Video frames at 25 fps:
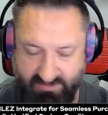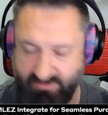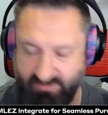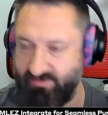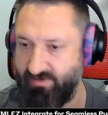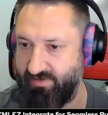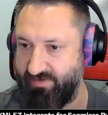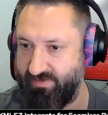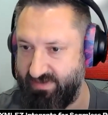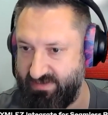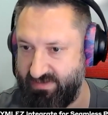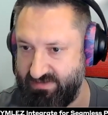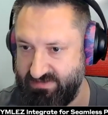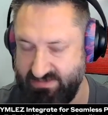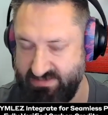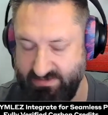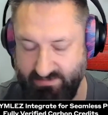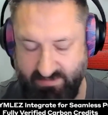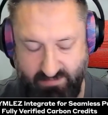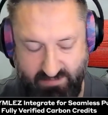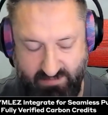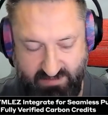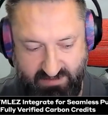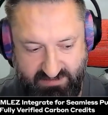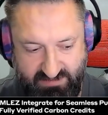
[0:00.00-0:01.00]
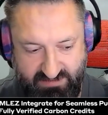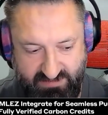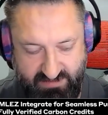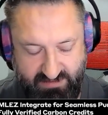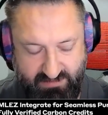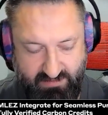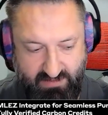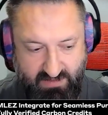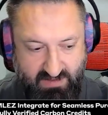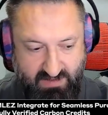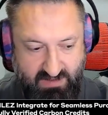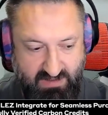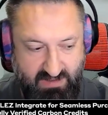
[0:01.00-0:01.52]
do the things that we want to do.
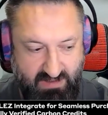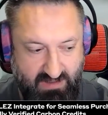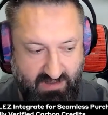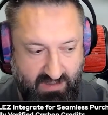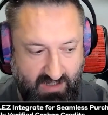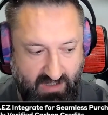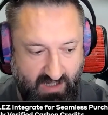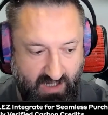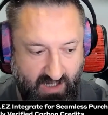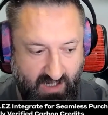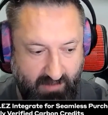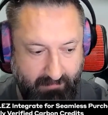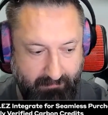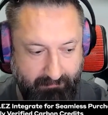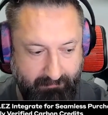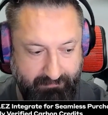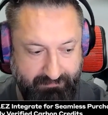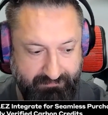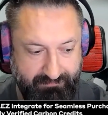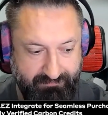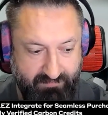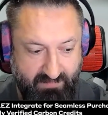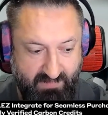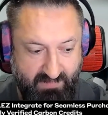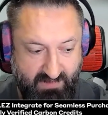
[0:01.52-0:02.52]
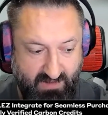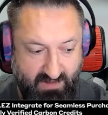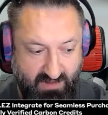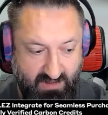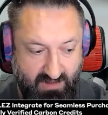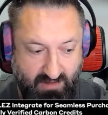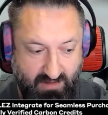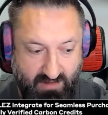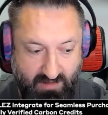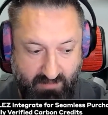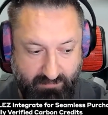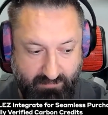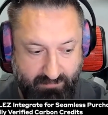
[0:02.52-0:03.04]

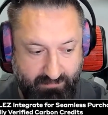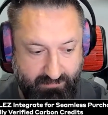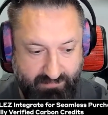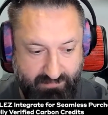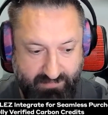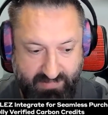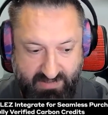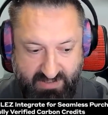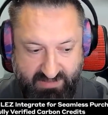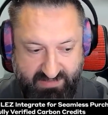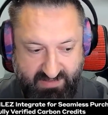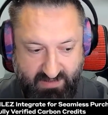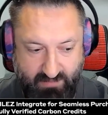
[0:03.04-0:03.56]
But I